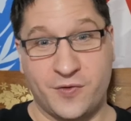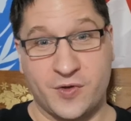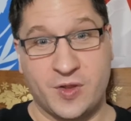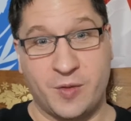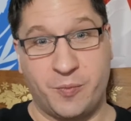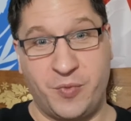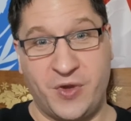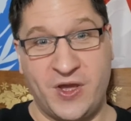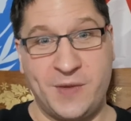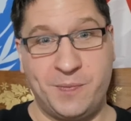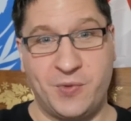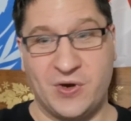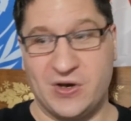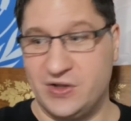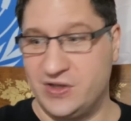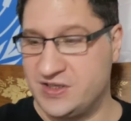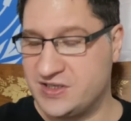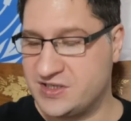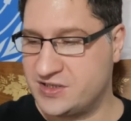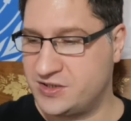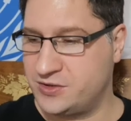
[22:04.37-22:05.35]
for the
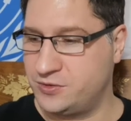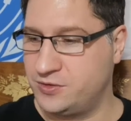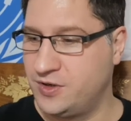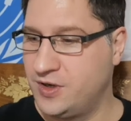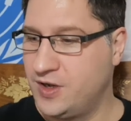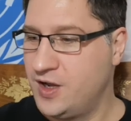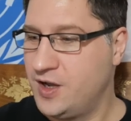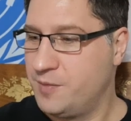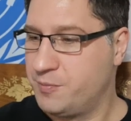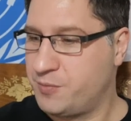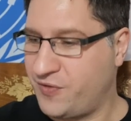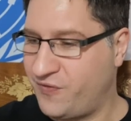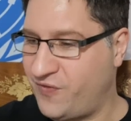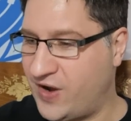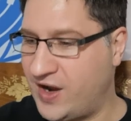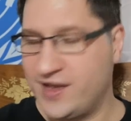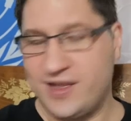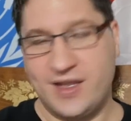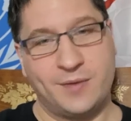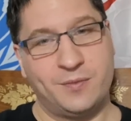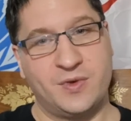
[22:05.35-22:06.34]
people is to
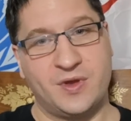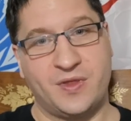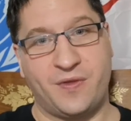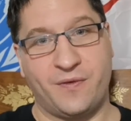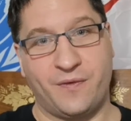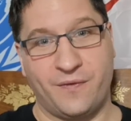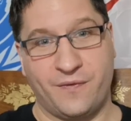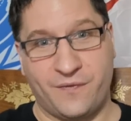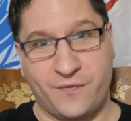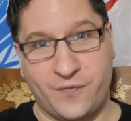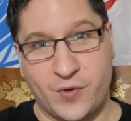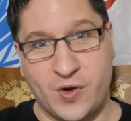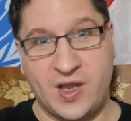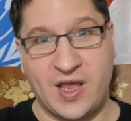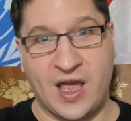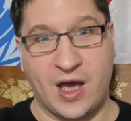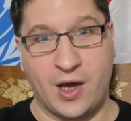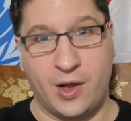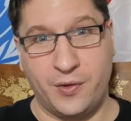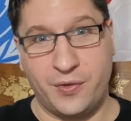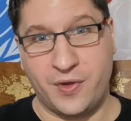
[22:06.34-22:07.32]
provide them with
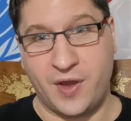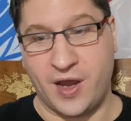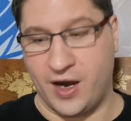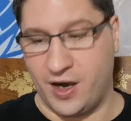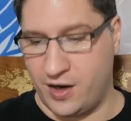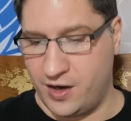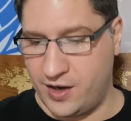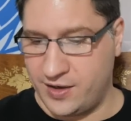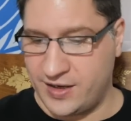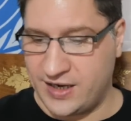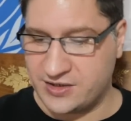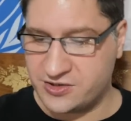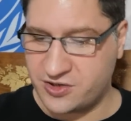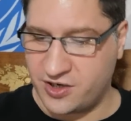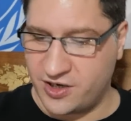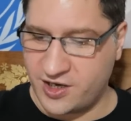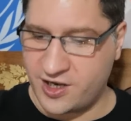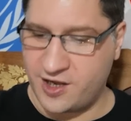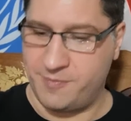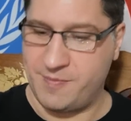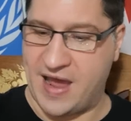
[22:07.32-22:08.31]
free health care, and that's
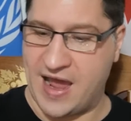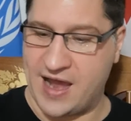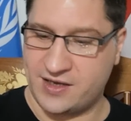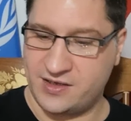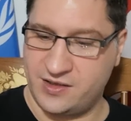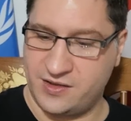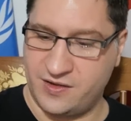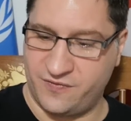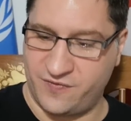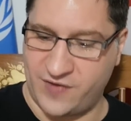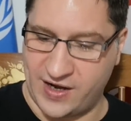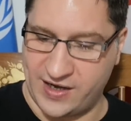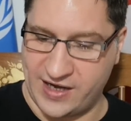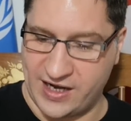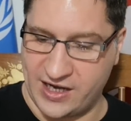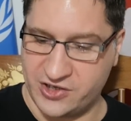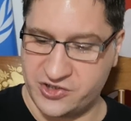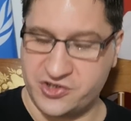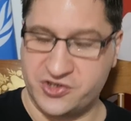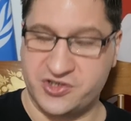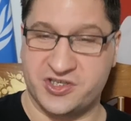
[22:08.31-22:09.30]
got to come back to the
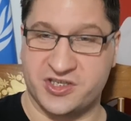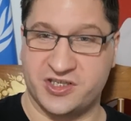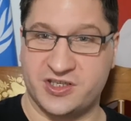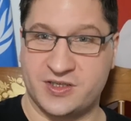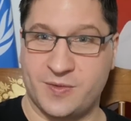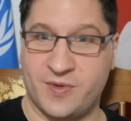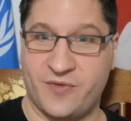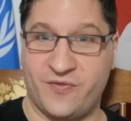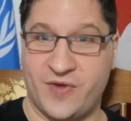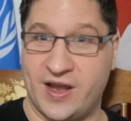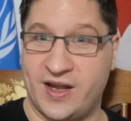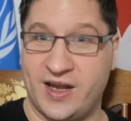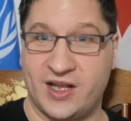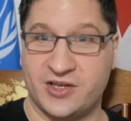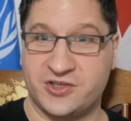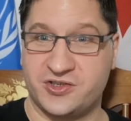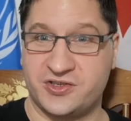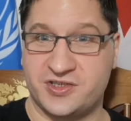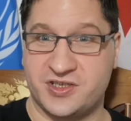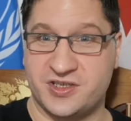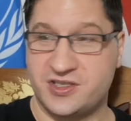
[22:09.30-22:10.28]
financial system. The
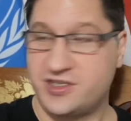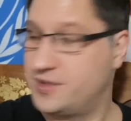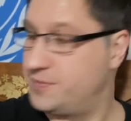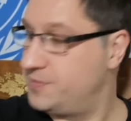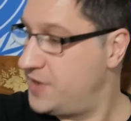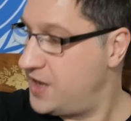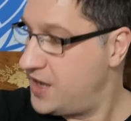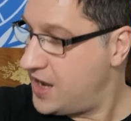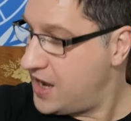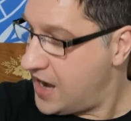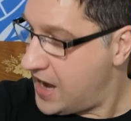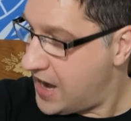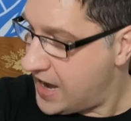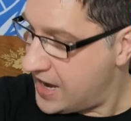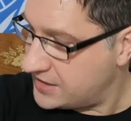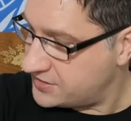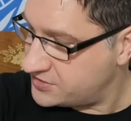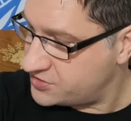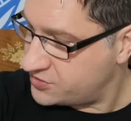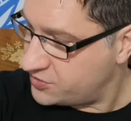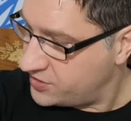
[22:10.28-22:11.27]
financial system
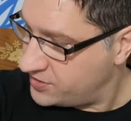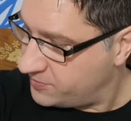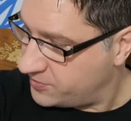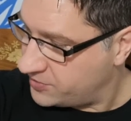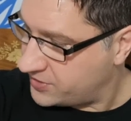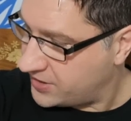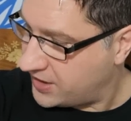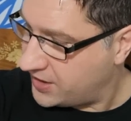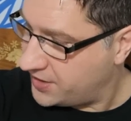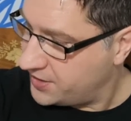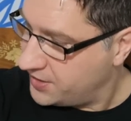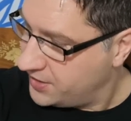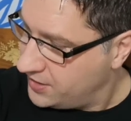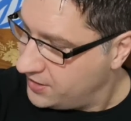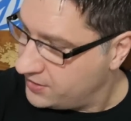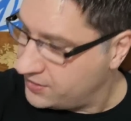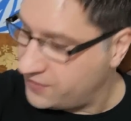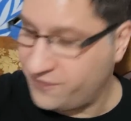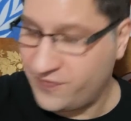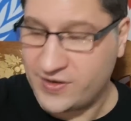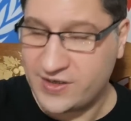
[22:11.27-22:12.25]
has, sorry about that,
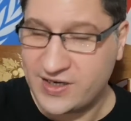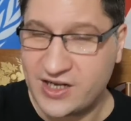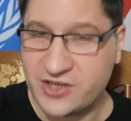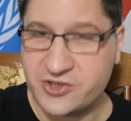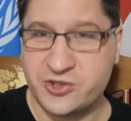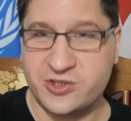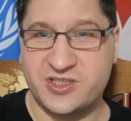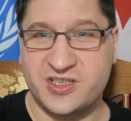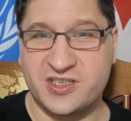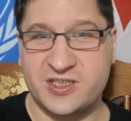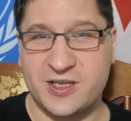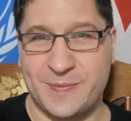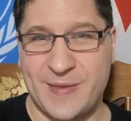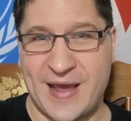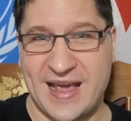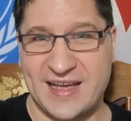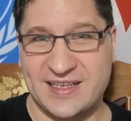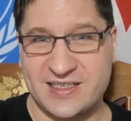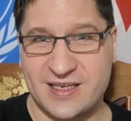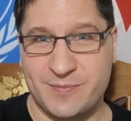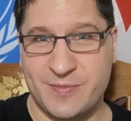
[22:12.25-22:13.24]
the financial system
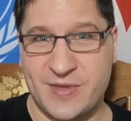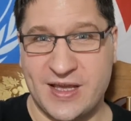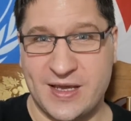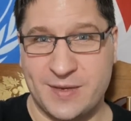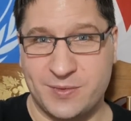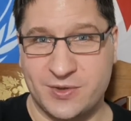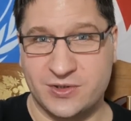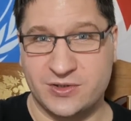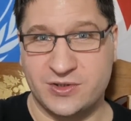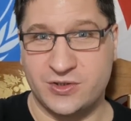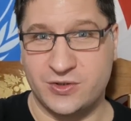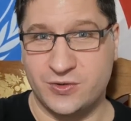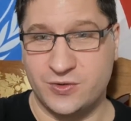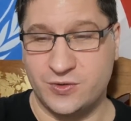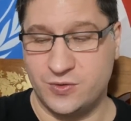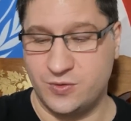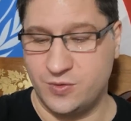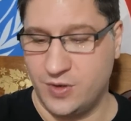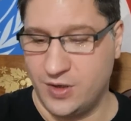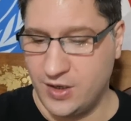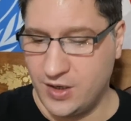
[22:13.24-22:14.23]
has to be able
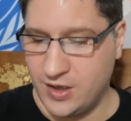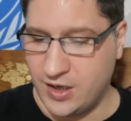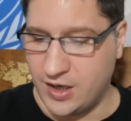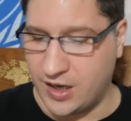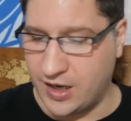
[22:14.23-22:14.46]
to.